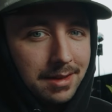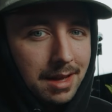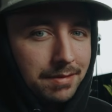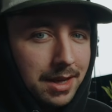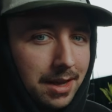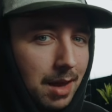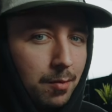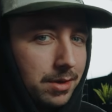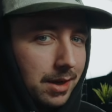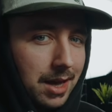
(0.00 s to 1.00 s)
if they
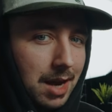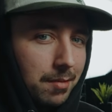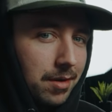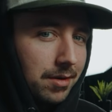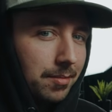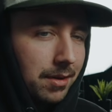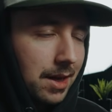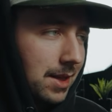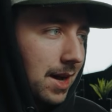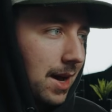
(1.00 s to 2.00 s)
came with a camera or something
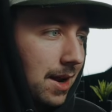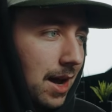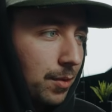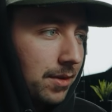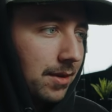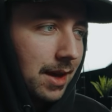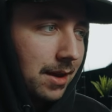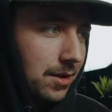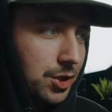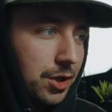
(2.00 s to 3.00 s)
like that, I would
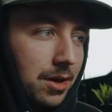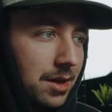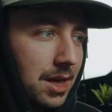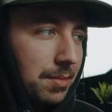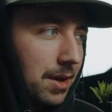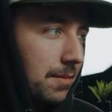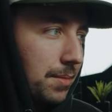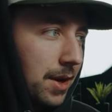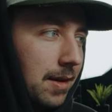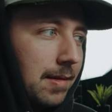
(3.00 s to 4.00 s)
say sure, keep it.
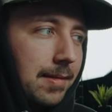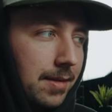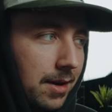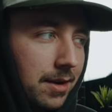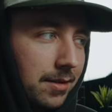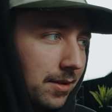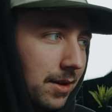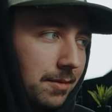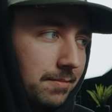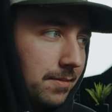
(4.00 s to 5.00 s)
But
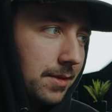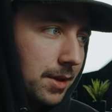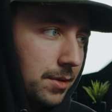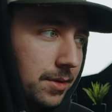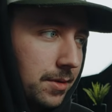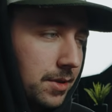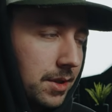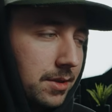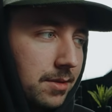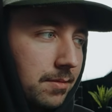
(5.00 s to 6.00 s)
honestly, those are
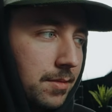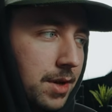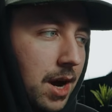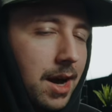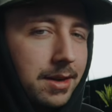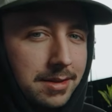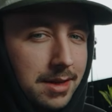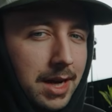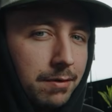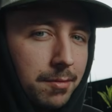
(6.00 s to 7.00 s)
just not
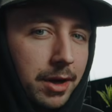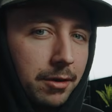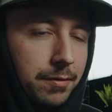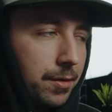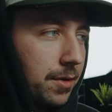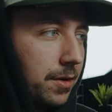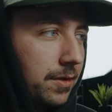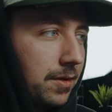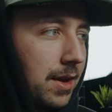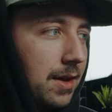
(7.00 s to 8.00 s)
designed for micro four
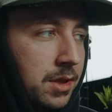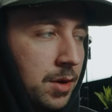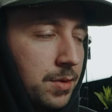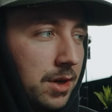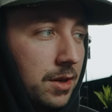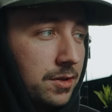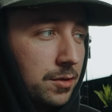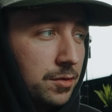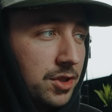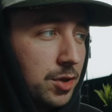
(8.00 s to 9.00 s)
thirds. There was
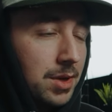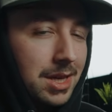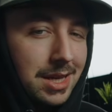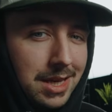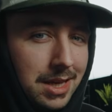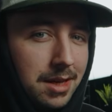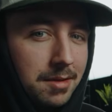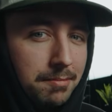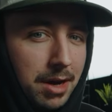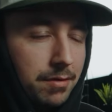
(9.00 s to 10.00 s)
also Sony E
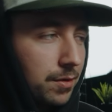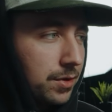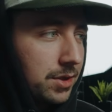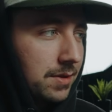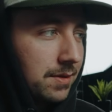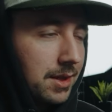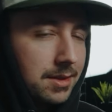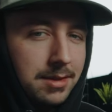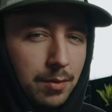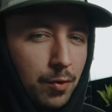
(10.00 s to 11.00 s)
mount versions of
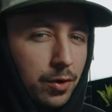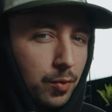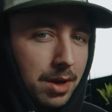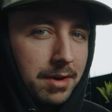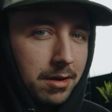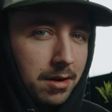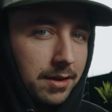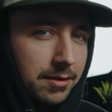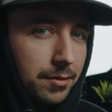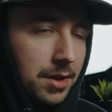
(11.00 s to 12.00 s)
these, and they worked way better on
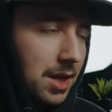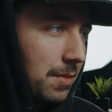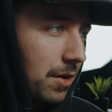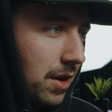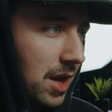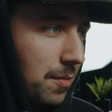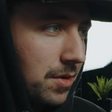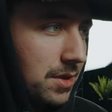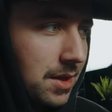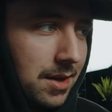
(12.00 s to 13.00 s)
the Sony E mount
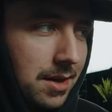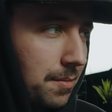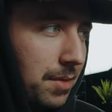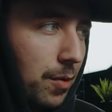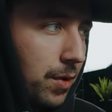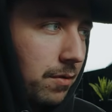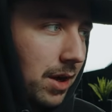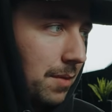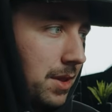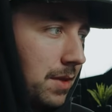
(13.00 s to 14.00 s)
cameras, but I wouldn't
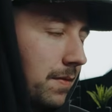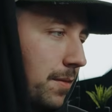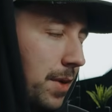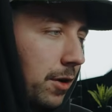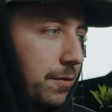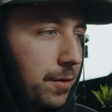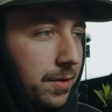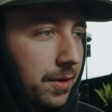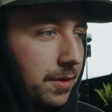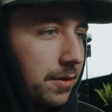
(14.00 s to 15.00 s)
recommend them for micro four
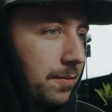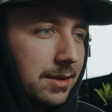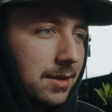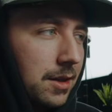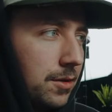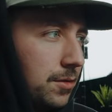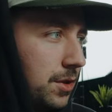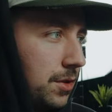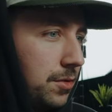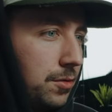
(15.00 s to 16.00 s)
thirds. Let's go
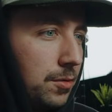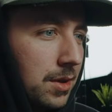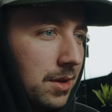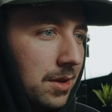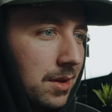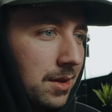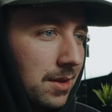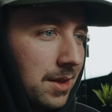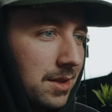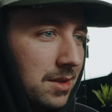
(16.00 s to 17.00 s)
to
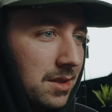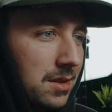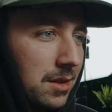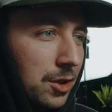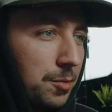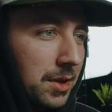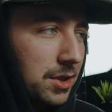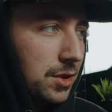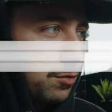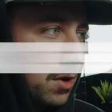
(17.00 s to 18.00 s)
this
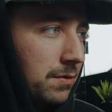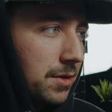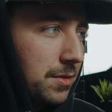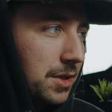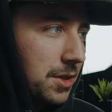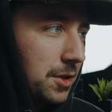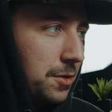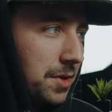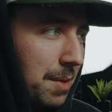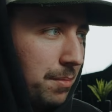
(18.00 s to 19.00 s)
Lumix
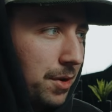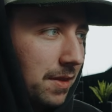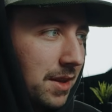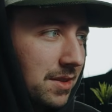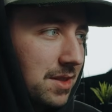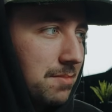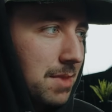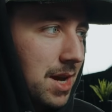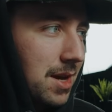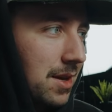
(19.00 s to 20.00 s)
12-32. I'm putting this in the
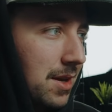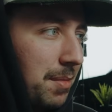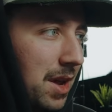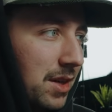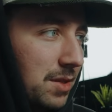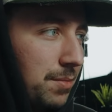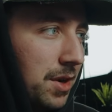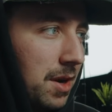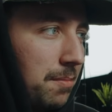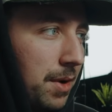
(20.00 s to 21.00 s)
meh. I'm gonna actually put
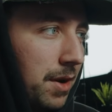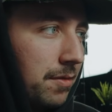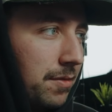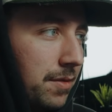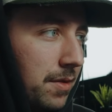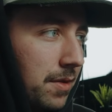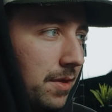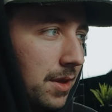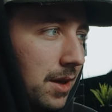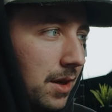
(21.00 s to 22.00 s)
it above
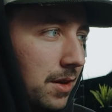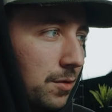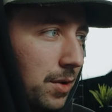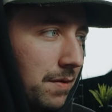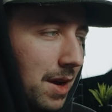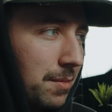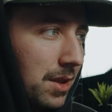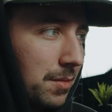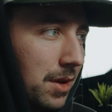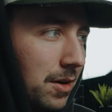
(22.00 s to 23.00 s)
the
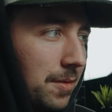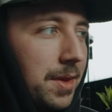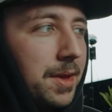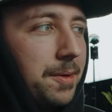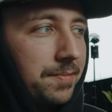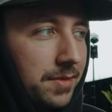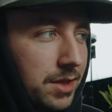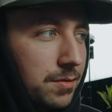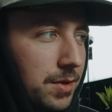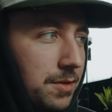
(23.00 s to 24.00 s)
25mm.
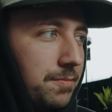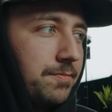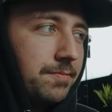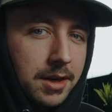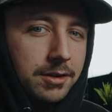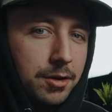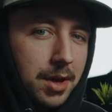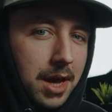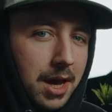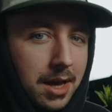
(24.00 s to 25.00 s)
This one, it's
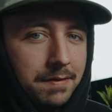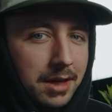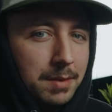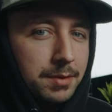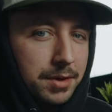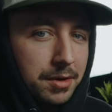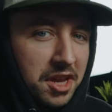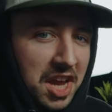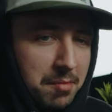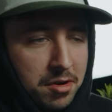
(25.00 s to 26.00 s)
okay. If it comes with your
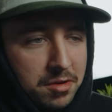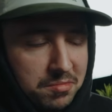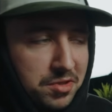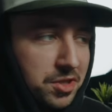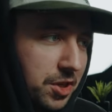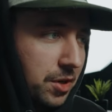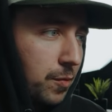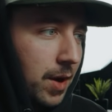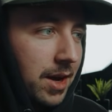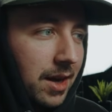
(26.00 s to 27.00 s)
camera, sure,
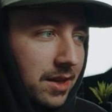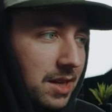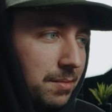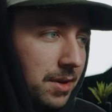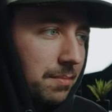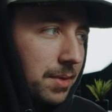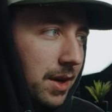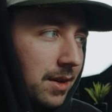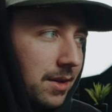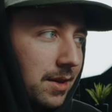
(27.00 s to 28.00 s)
why not keep it? But